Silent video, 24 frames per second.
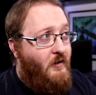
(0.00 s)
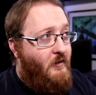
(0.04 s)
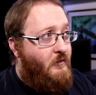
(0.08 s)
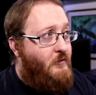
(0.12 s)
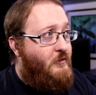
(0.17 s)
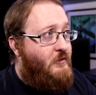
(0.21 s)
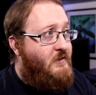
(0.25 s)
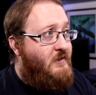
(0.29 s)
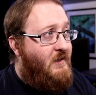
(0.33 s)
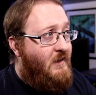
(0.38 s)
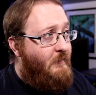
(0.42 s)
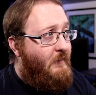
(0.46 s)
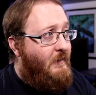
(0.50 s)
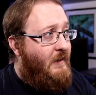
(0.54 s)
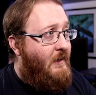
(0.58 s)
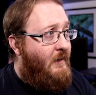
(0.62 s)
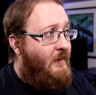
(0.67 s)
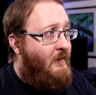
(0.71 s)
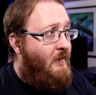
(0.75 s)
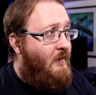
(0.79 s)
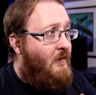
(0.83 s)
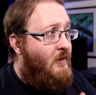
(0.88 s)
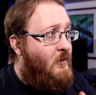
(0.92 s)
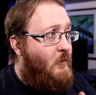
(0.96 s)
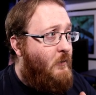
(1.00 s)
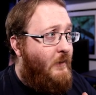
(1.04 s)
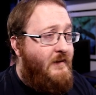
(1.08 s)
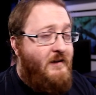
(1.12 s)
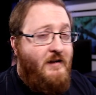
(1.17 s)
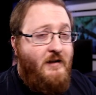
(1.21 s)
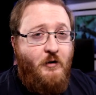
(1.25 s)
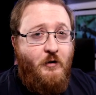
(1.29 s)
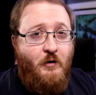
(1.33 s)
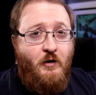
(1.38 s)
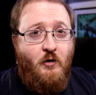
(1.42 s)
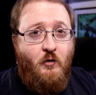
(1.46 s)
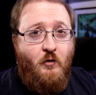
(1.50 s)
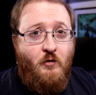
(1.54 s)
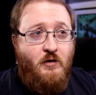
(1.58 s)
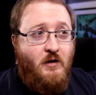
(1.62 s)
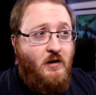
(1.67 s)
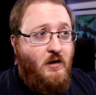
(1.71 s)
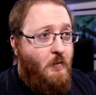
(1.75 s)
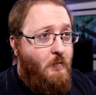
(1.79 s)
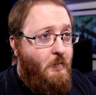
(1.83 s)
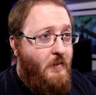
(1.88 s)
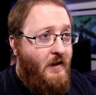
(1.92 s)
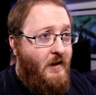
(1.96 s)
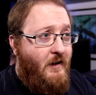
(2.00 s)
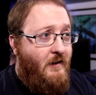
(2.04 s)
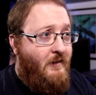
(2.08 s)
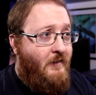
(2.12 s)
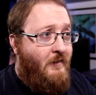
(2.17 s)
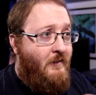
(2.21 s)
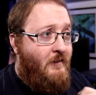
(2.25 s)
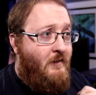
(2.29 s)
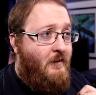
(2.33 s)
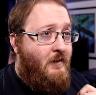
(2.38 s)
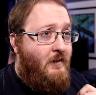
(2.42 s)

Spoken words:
Luciemi, 22-year-old Colombian.